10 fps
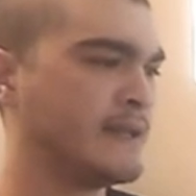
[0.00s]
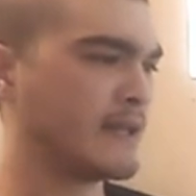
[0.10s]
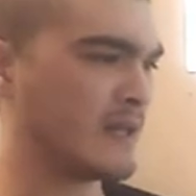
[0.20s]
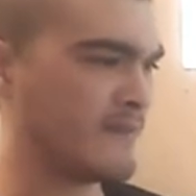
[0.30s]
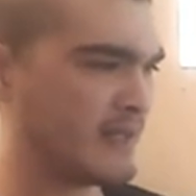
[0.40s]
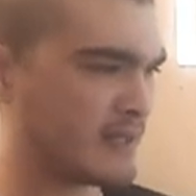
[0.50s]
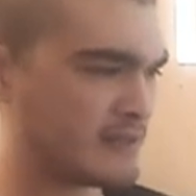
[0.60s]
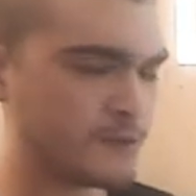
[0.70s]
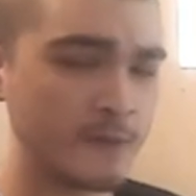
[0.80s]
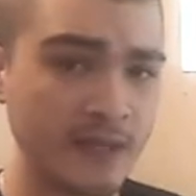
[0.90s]
Now let me get
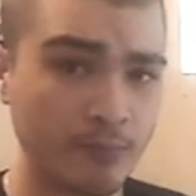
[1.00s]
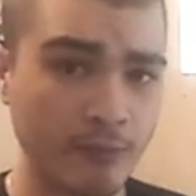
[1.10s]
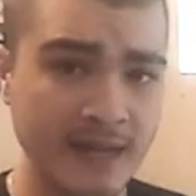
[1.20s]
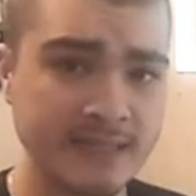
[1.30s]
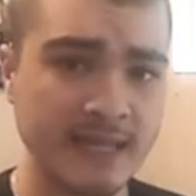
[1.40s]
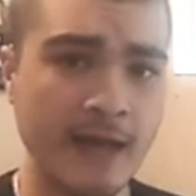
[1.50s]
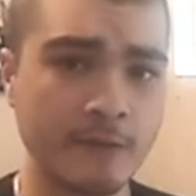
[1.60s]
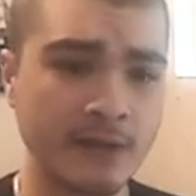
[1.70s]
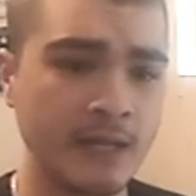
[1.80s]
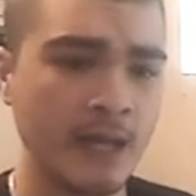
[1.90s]
into the
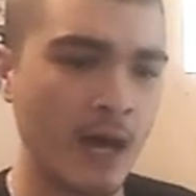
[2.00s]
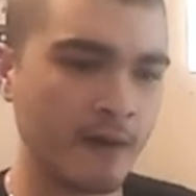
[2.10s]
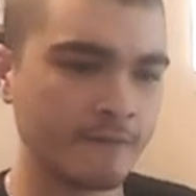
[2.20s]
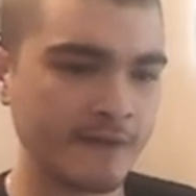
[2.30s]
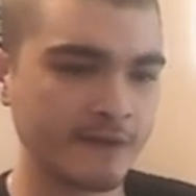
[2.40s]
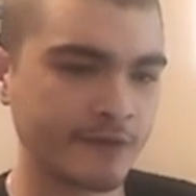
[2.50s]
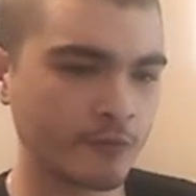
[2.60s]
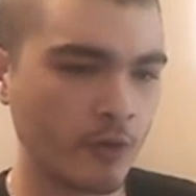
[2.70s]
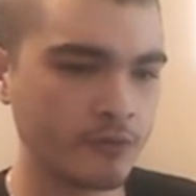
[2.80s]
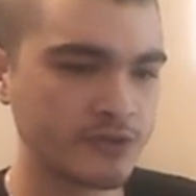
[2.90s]
breakdown of this
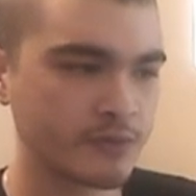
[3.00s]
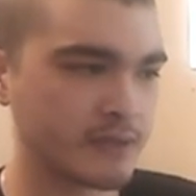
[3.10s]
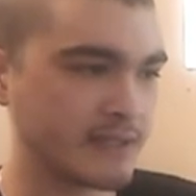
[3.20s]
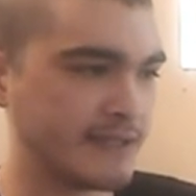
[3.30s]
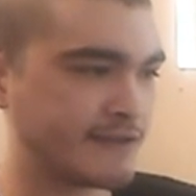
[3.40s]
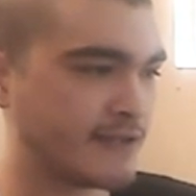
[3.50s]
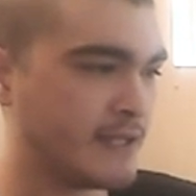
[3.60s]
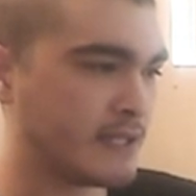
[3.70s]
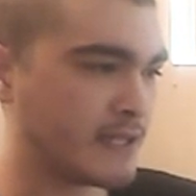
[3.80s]
road to release.